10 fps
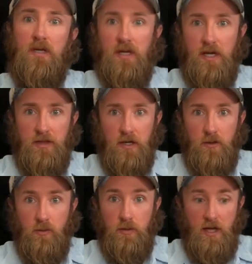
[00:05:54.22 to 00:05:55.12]
And then
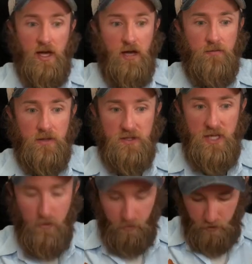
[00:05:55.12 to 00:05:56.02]
we have a
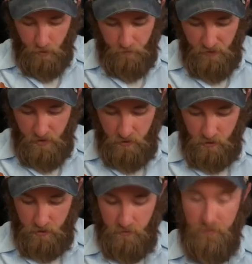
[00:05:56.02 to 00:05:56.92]
single note
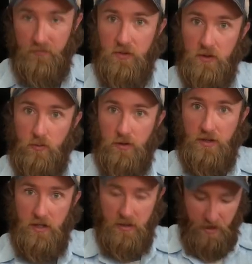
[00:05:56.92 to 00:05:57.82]
pinch with the
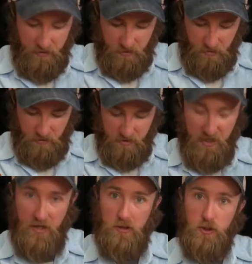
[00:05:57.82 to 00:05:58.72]
index on the
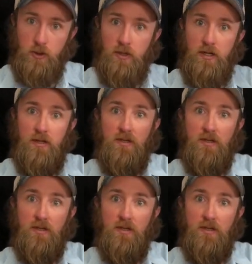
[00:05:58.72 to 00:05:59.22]
2nd string.